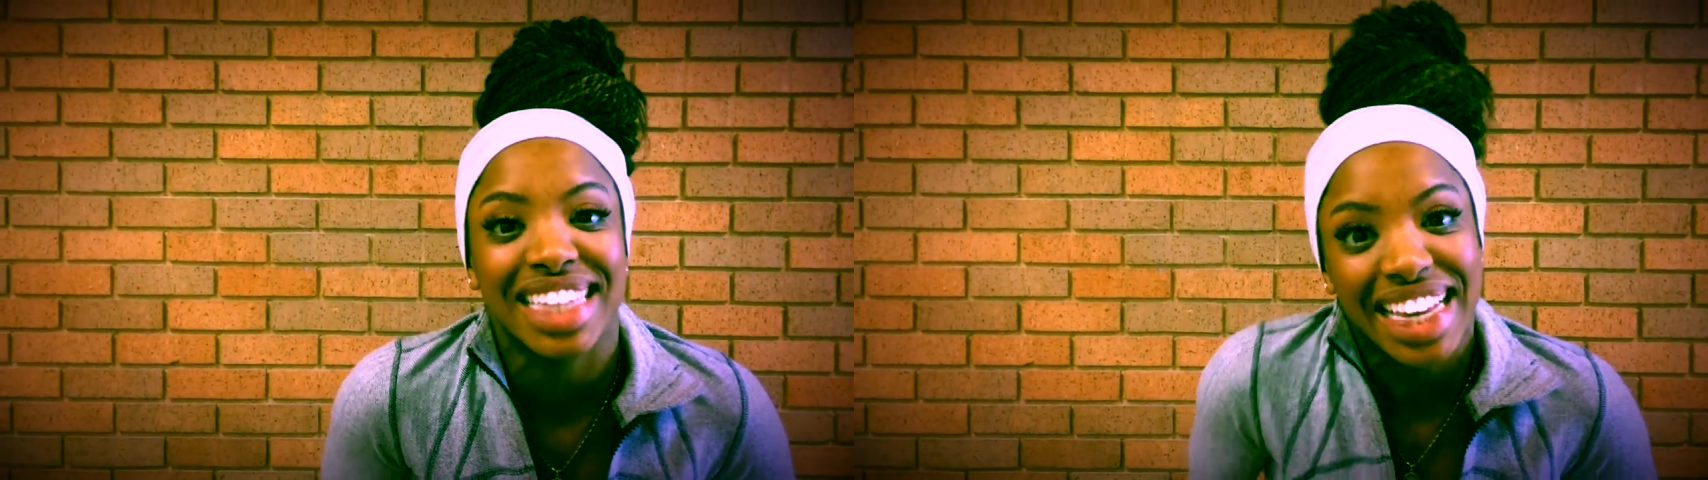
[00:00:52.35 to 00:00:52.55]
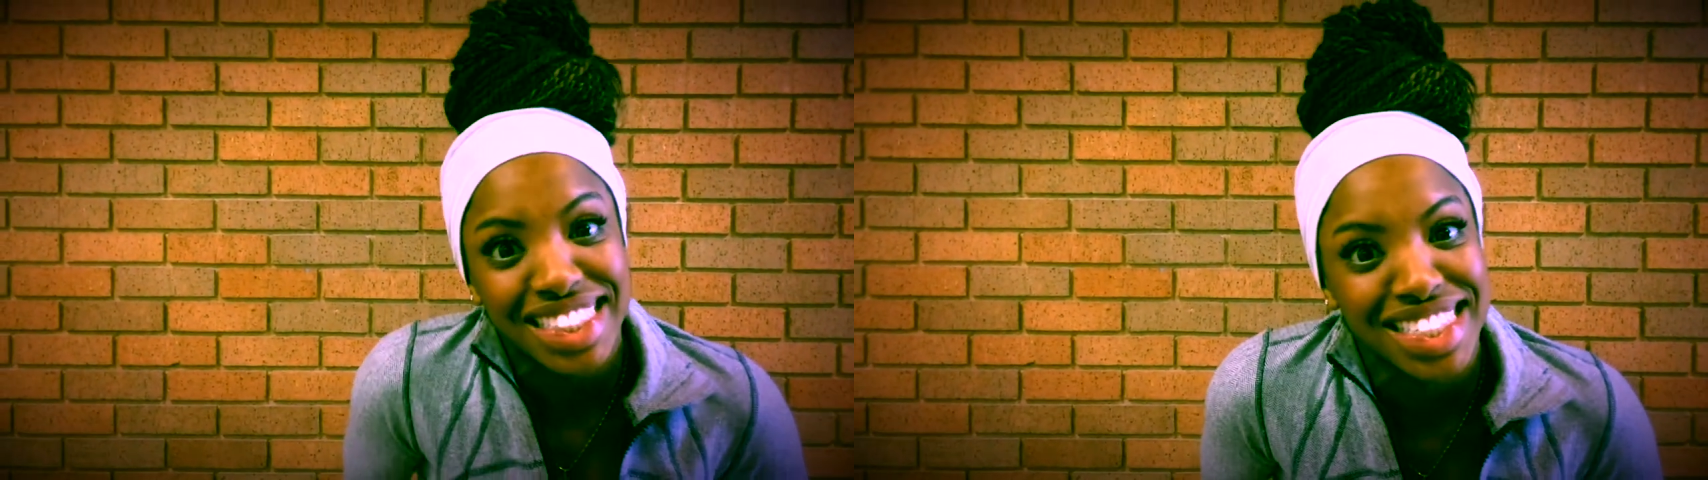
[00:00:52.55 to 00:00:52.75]

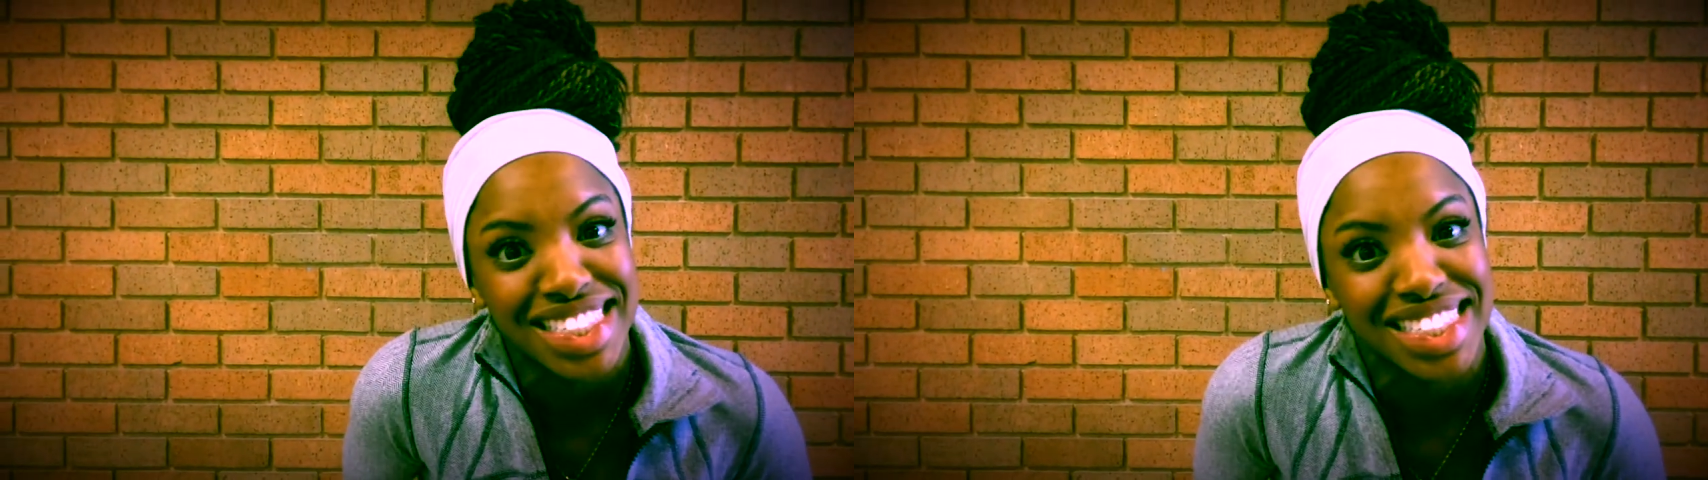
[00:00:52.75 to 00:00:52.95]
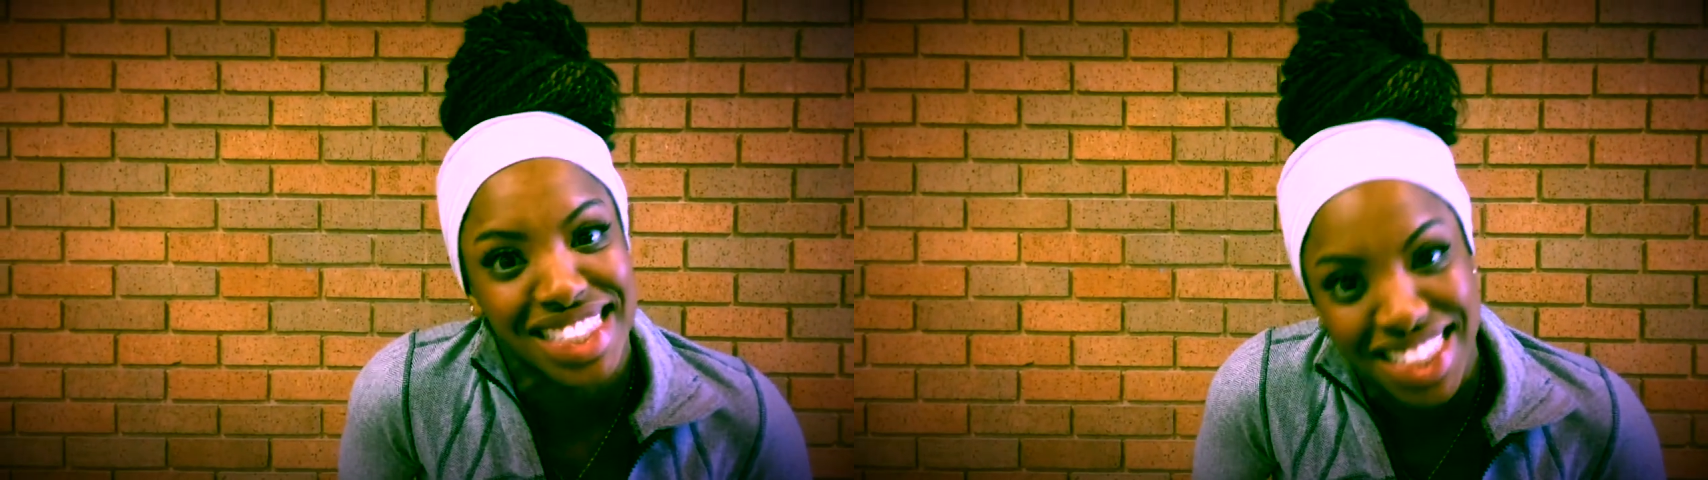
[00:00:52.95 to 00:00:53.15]
dance
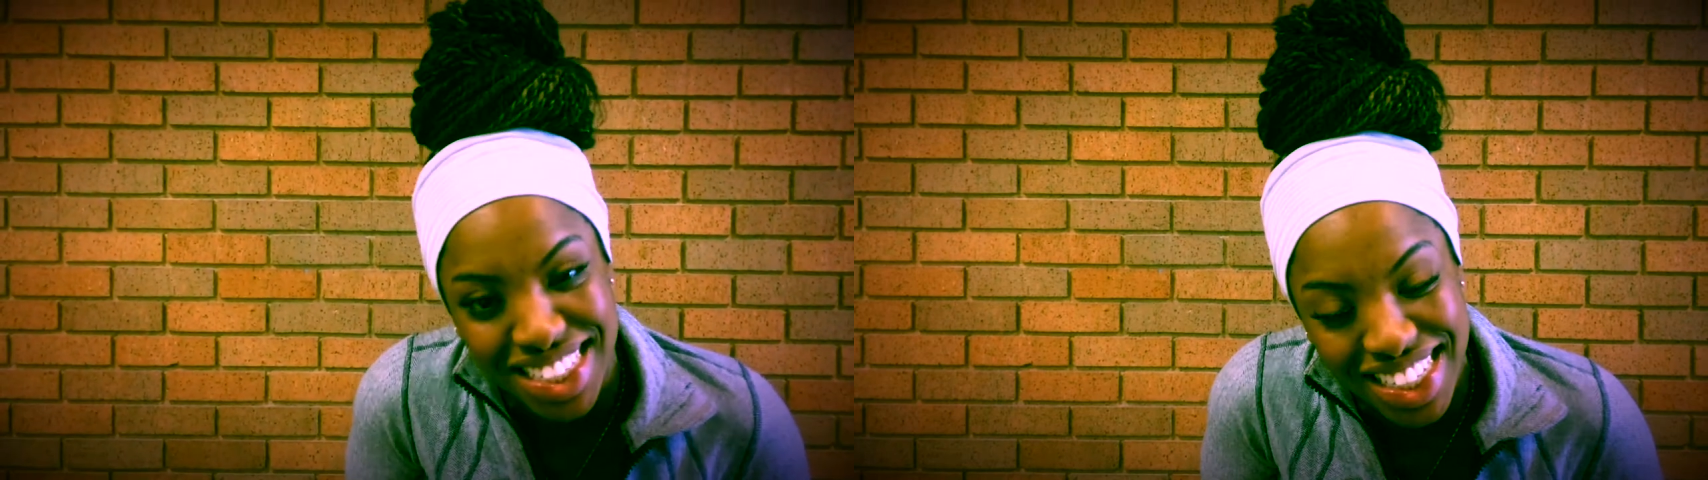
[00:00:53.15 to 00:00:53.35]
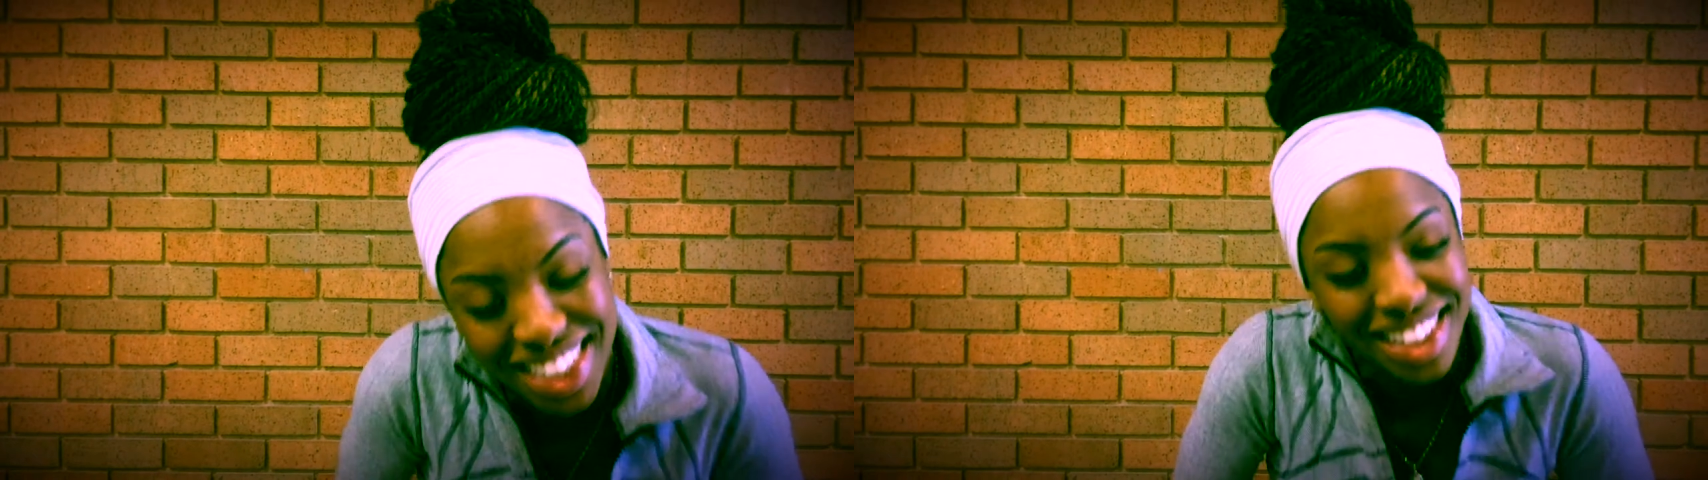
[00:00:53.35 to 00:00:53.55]

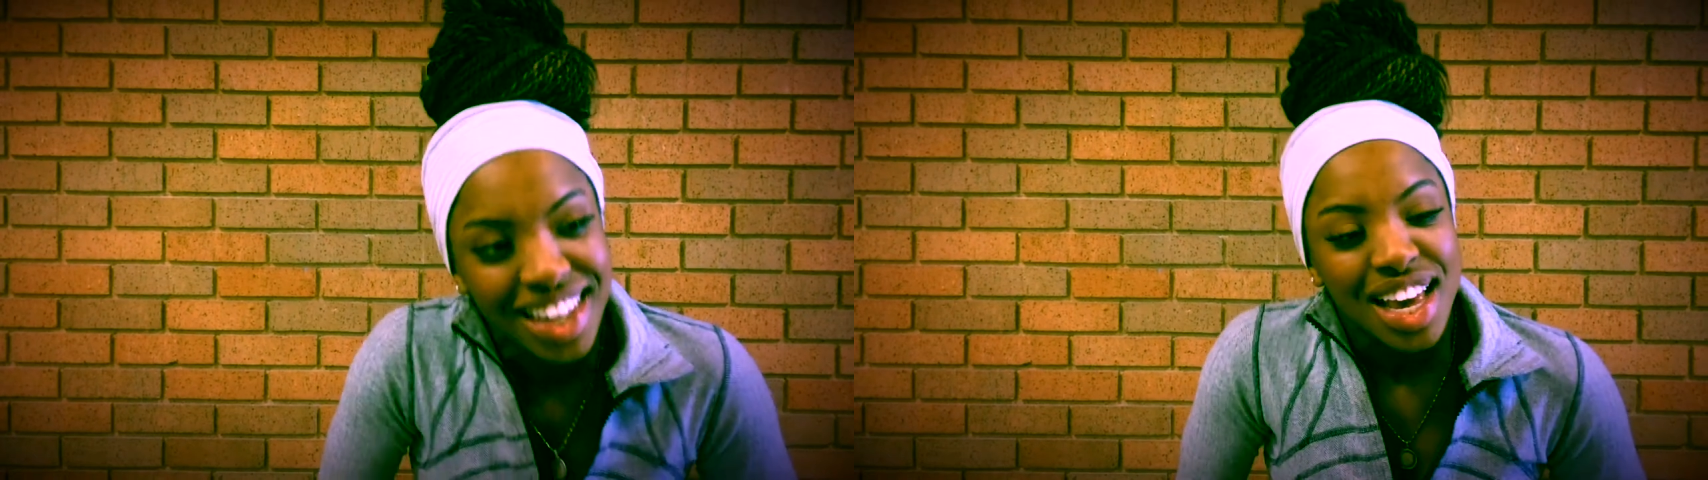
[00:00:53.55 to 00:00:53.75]
season.